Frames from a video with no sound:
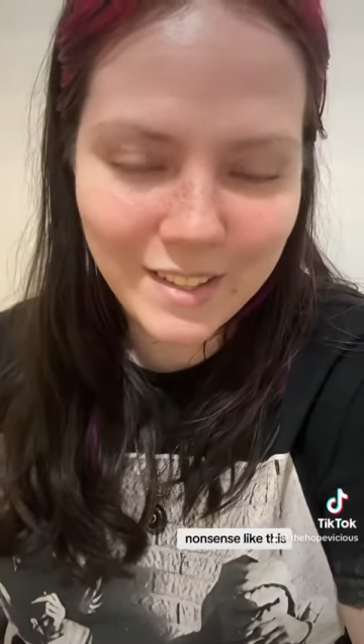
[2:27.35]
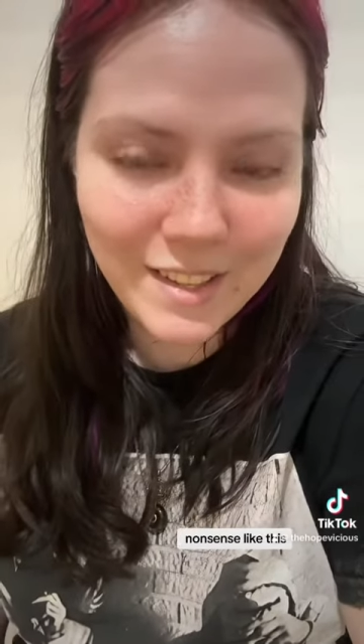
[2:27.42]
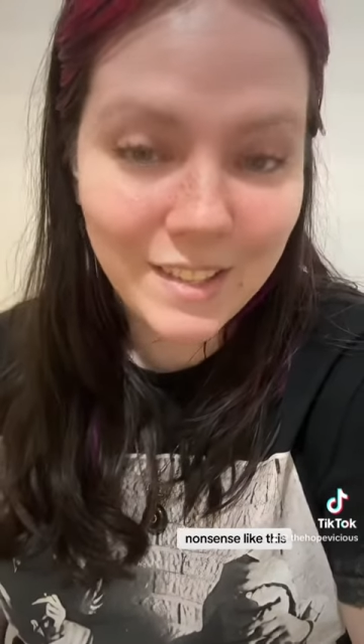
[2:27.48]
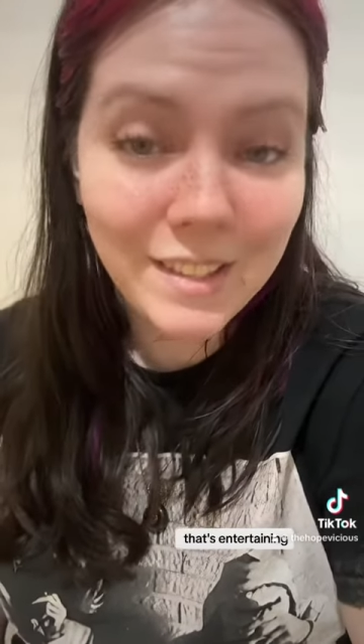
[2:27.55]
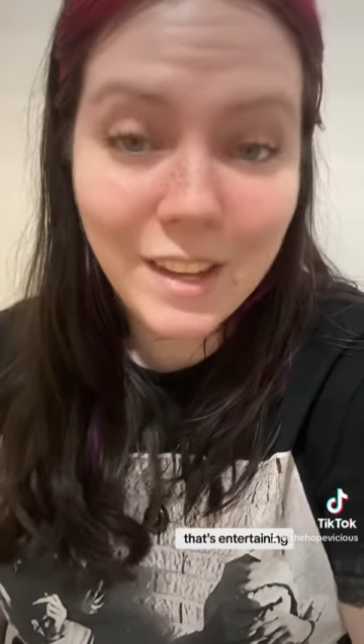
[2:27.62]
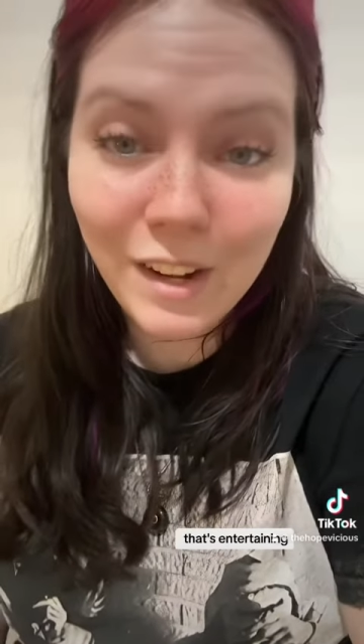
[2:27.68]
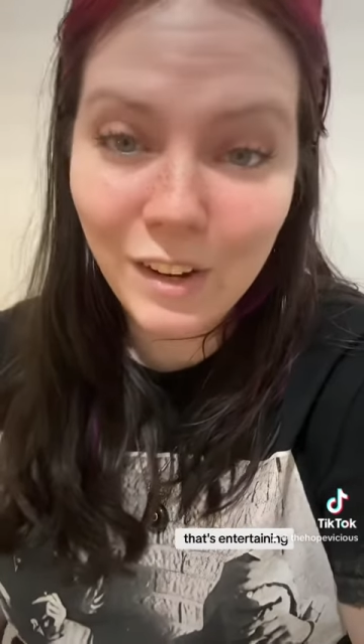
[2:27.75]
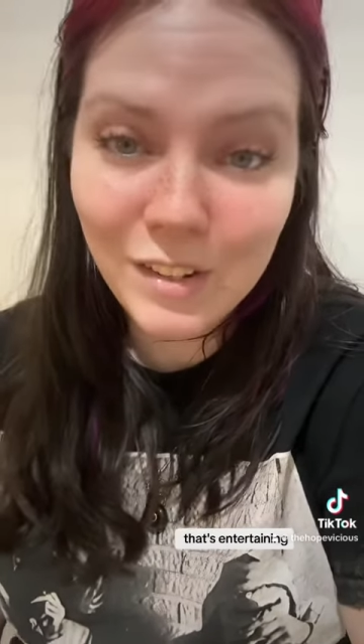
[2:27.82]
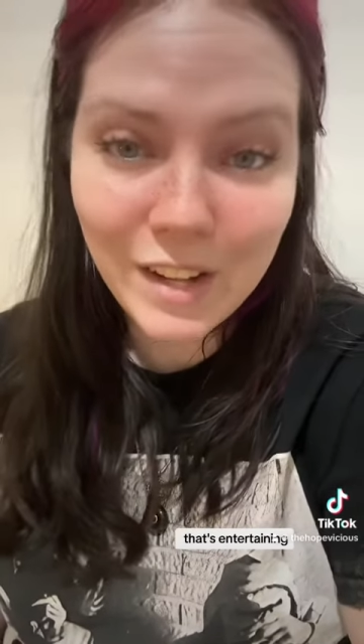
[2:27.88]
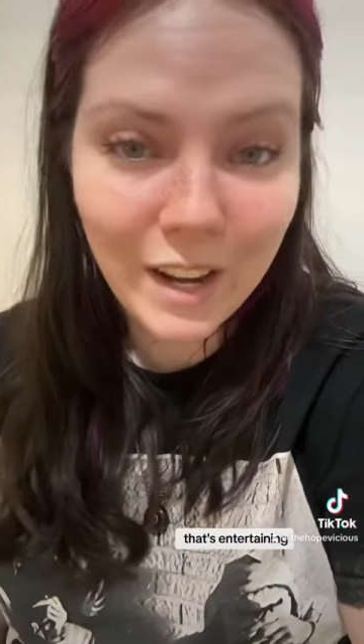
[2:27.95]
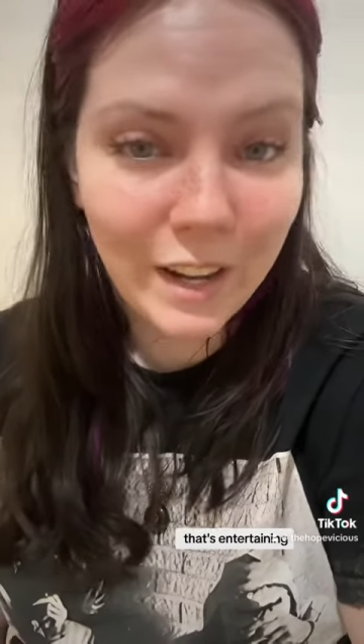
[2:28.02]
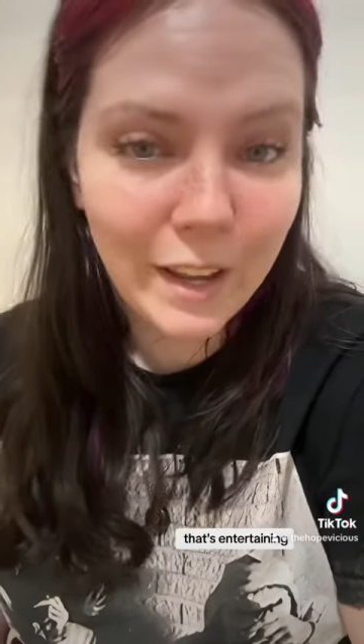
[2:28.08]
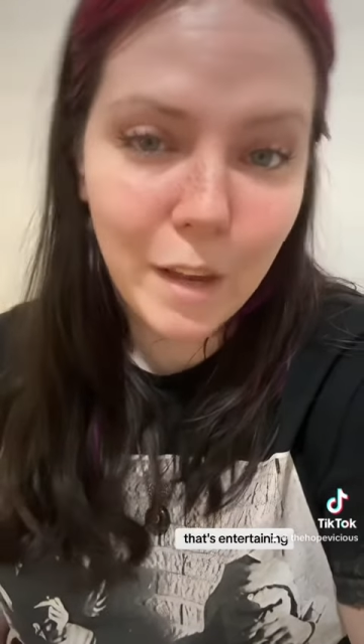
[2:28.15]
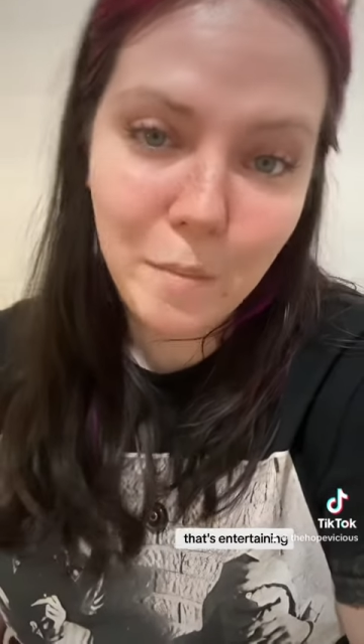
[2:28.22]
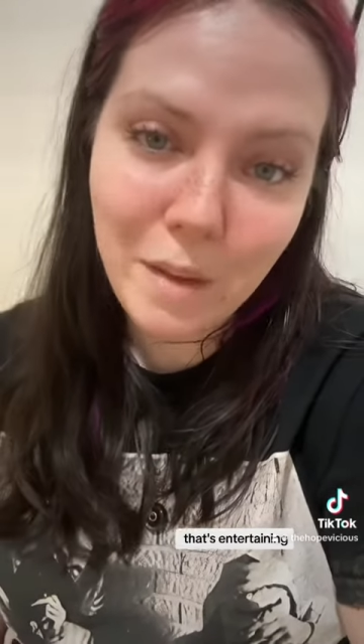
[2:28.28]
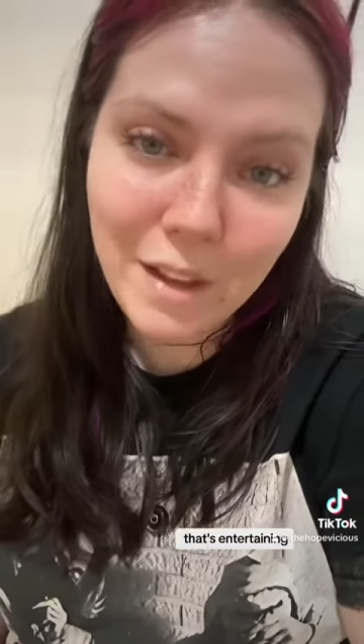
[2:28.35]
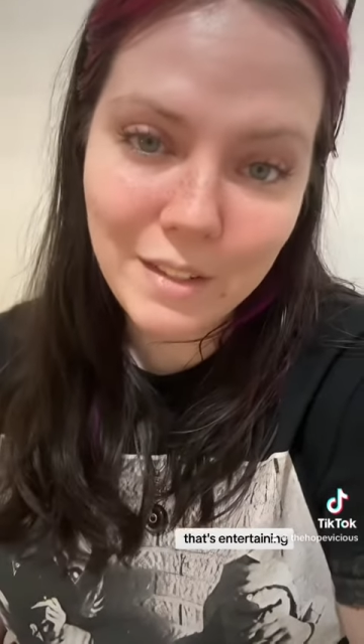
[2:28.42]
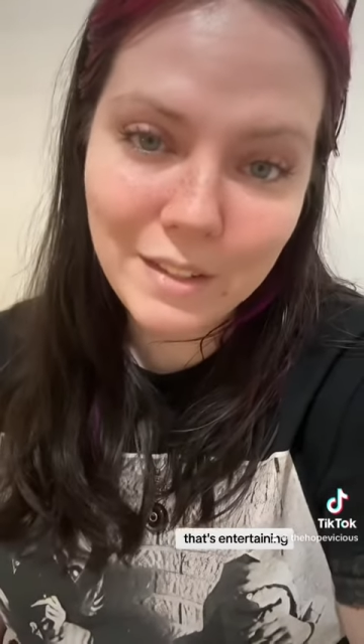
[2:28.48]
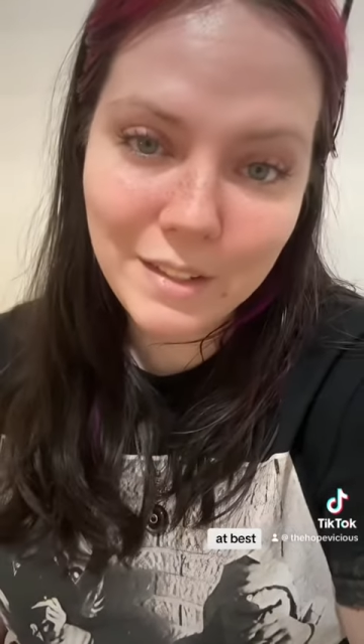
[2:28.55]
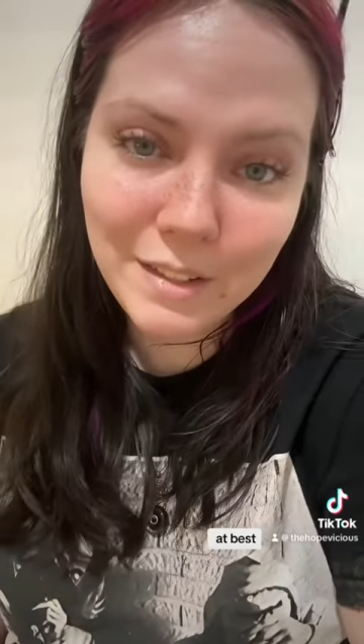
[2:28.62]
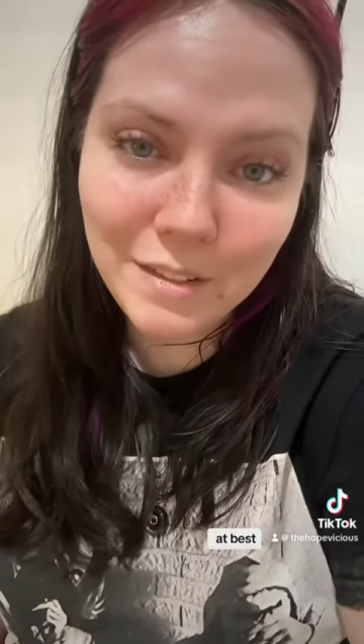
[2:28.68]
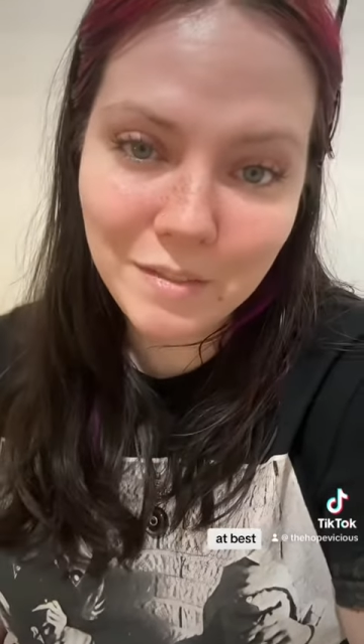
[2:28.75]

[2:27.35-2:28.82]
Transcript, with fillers: that's entertaining at best.